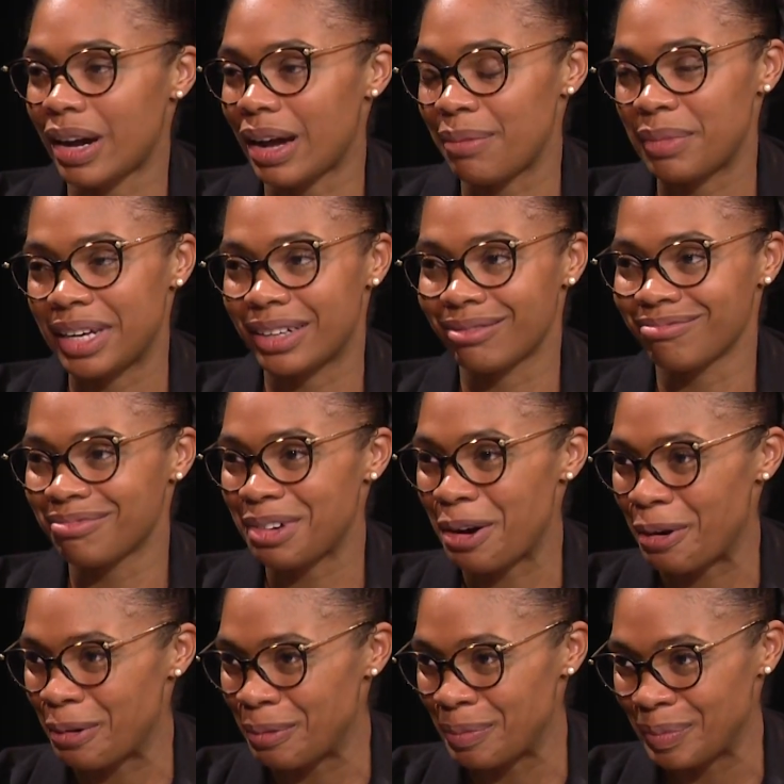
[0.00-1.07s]
I mean,
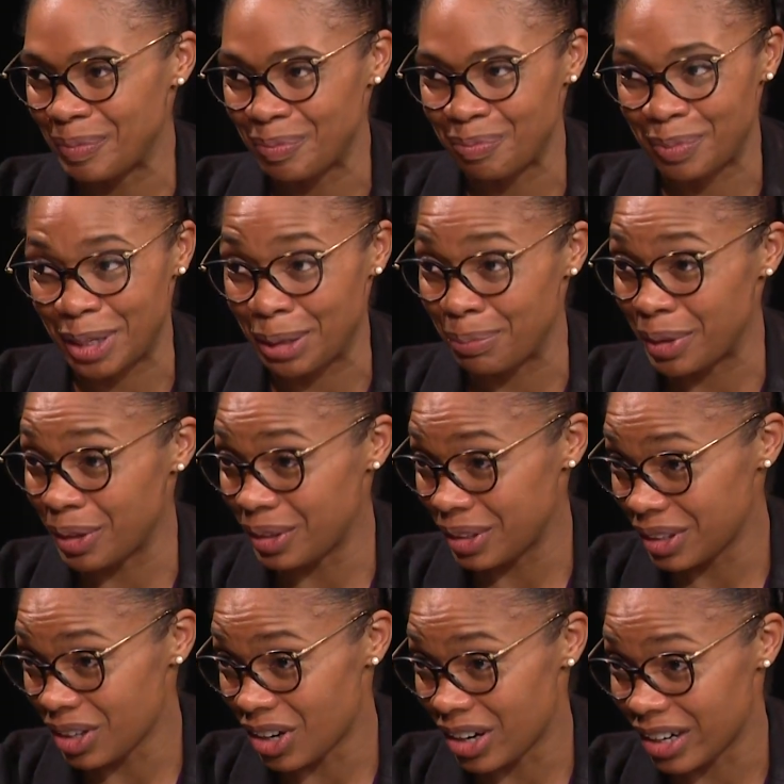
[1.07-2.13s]
home being built
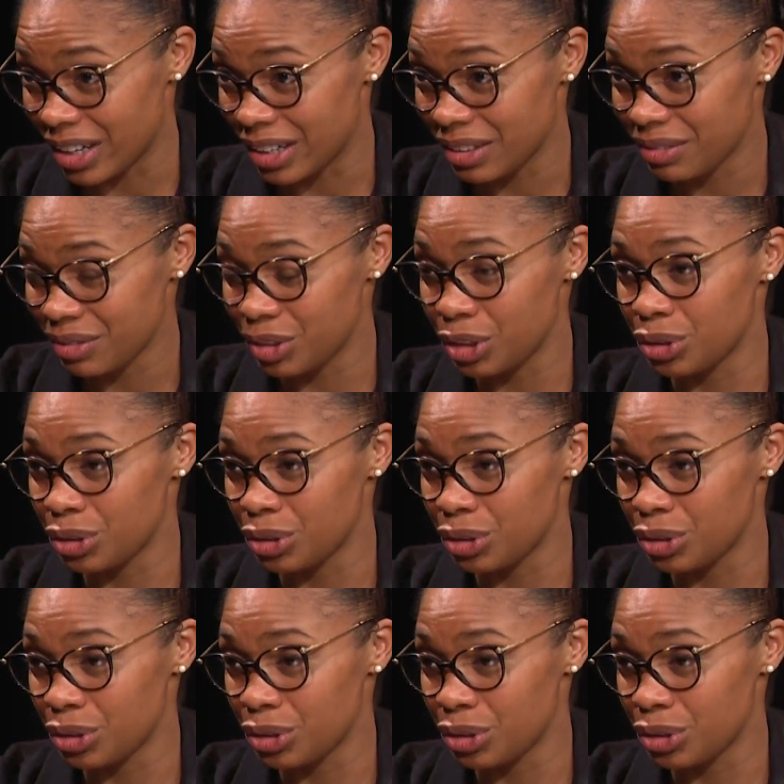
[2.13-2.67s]
in Ghana. You